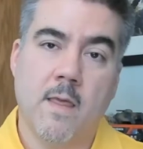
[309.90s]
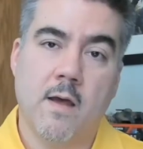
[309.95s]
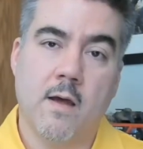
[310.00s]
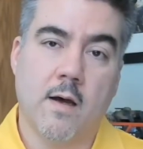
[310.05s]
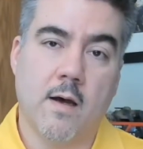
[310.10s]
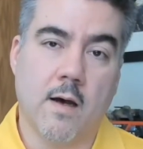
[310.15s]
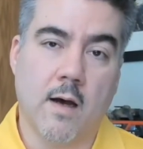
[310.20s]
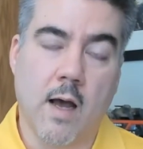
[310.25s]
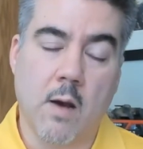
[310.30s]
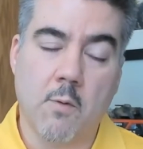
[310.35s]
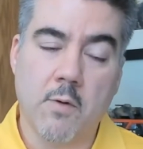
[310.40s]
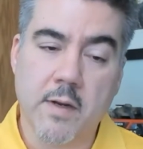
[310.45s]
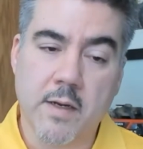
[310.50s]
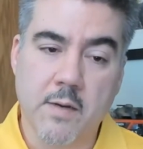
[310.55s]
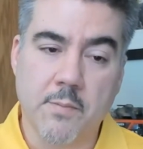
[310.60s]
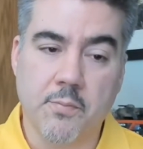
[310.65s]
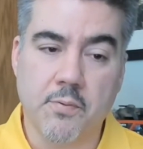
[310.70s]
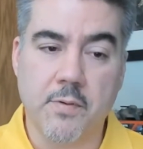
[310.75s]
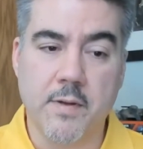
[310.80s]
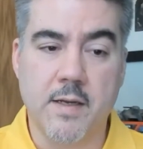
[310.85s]
I want to
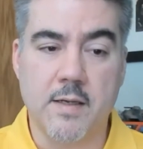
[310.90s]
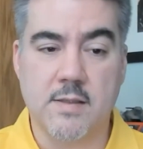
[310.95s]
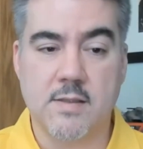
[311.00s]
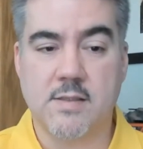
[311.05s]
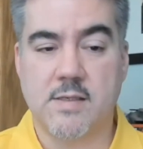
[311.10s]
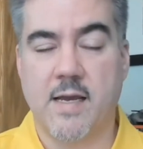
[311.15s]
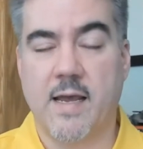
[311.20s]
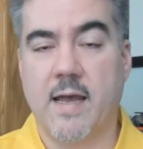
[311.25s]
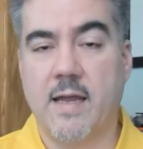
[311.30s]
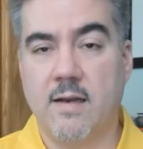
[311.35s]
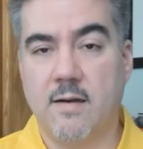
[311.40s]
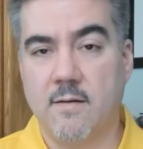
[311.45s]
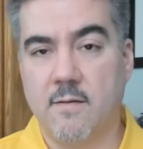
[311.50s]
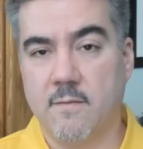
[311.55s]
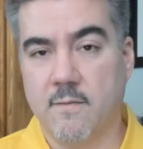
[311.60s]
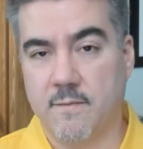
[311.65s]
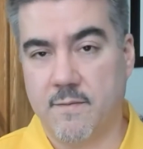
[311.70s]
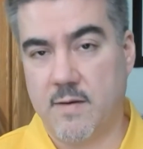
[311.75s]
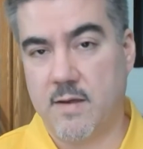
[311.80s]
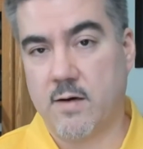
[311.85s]
complete
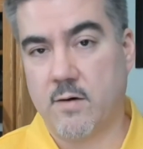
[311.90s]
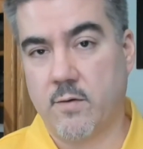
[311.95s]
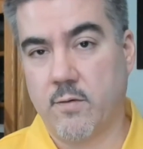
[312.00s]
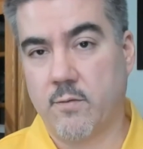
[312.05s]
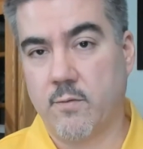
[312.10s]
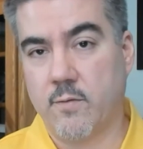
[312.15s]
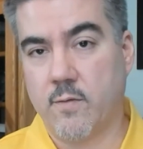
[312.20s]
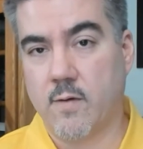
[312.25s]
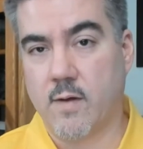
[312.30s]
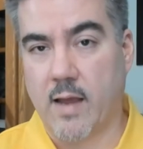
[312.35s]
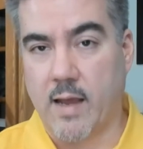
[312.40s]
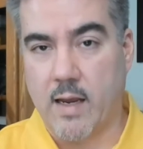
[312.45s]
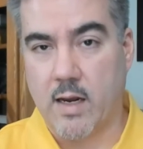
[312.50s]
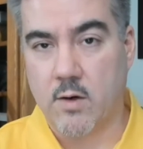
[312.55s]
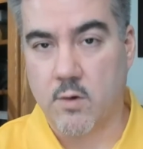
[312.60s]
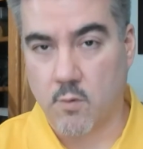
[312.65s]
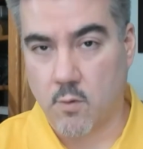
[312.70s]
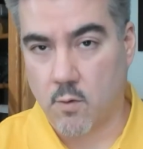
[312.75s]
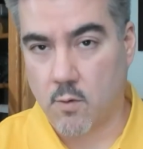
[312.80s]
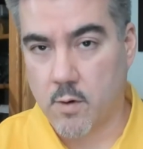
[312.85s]
10 vehicles
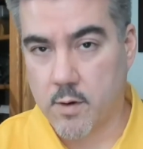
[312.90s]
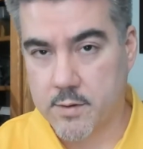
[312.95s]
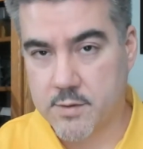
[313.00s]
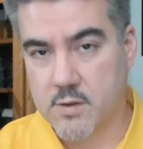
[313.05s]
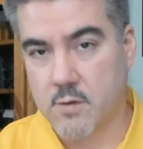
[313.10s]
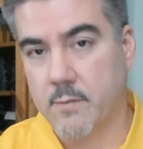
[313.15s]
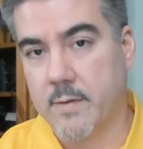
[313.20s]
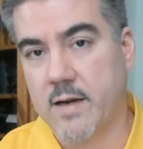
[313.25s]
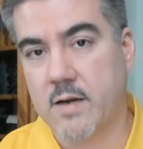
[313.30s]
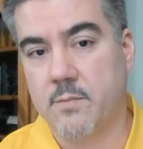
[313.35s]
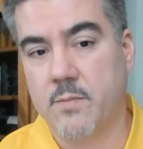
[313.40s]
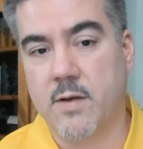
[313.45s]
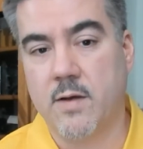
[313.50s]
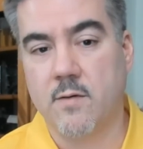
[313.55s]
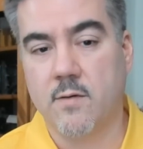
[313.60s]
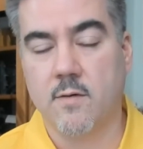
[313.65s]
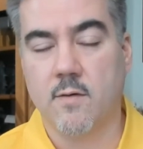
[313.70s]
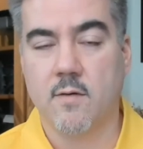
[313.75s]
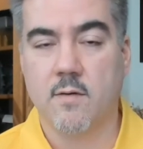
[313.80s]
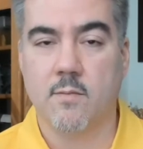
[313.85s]
and or terrain
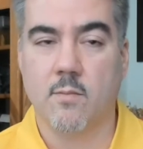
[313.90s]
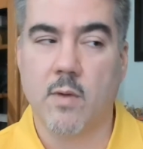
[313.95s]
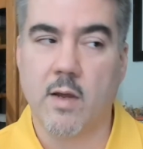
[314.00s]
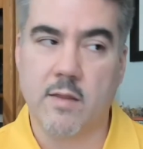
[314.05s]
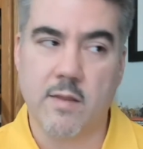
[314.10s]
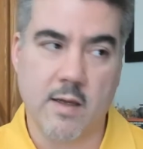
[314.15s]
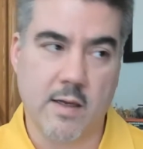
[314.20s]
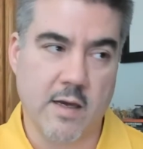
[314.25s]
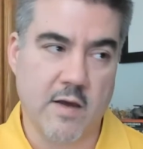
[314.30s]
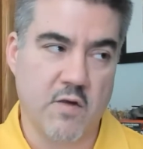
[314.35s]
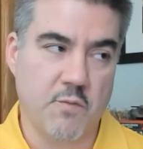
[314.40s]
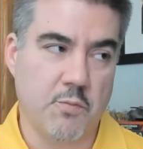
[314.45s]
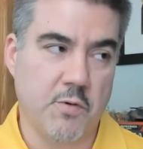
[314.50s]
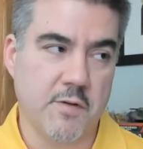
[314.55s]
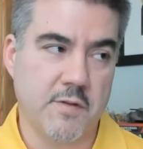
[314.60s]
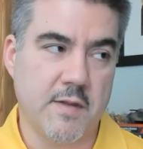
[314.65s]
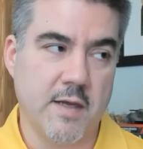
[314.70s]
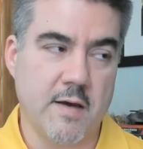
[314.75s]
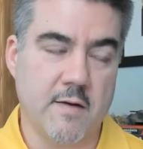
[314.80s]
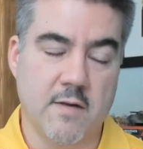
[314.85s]
pieces. I think I
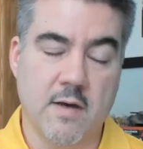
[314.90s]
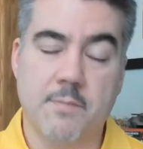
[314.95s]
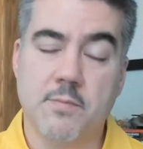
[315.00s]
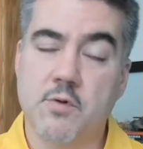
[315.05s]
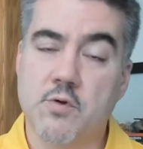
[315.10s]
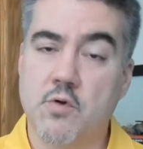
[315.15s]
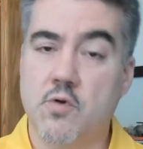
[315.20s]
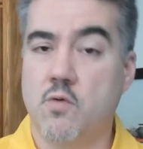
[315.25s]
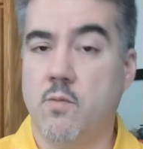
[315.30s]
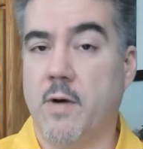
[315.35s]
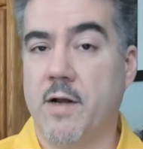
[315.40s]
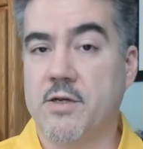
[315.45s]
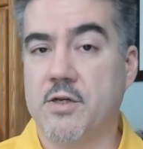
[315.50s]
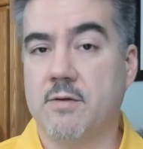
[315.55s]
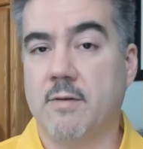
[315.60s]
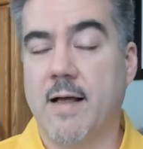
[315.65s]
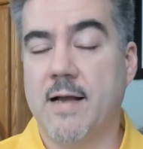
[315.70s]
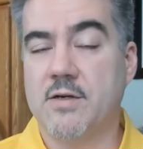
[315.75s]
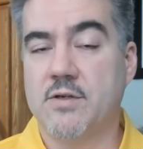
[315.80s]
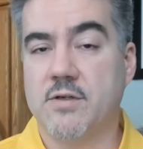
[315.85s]
split things up too
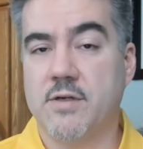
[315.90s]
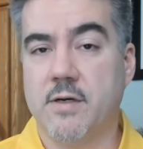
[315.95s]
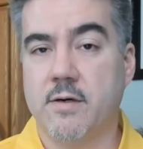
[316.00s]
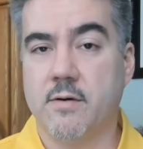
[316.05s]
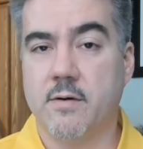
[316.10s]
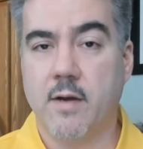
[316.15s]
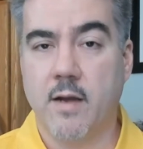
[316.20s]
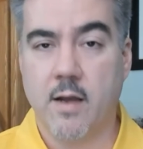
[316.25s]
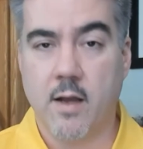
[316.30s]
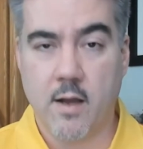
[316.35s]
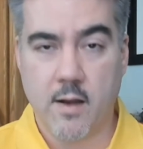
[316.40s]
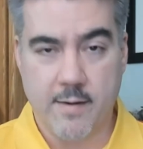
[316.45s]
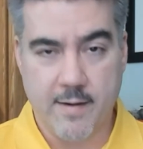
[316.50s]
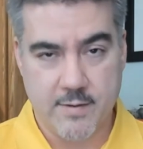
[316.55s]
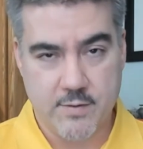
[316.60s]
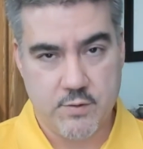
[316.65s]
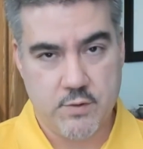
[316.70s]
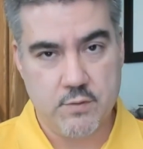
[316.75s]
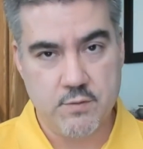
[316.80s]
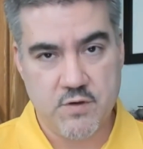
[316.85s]
much last year,
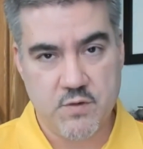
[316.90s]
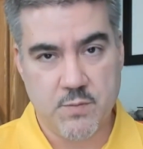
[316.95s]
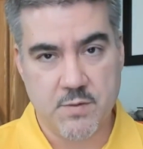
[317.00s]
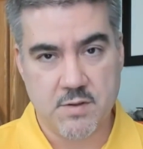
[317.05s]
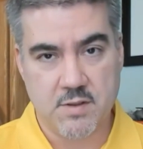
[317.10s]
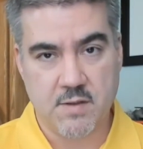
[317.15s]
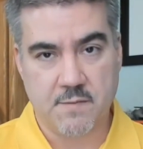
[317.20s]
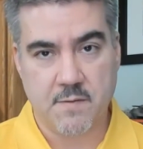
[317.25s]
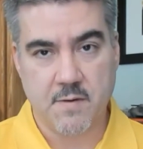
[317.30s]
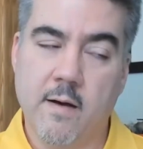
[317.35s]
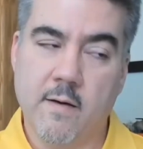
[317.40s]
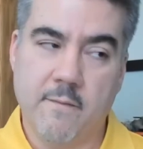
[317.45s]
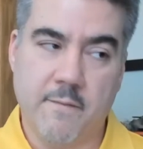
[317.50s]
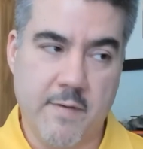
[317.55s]
got too specific.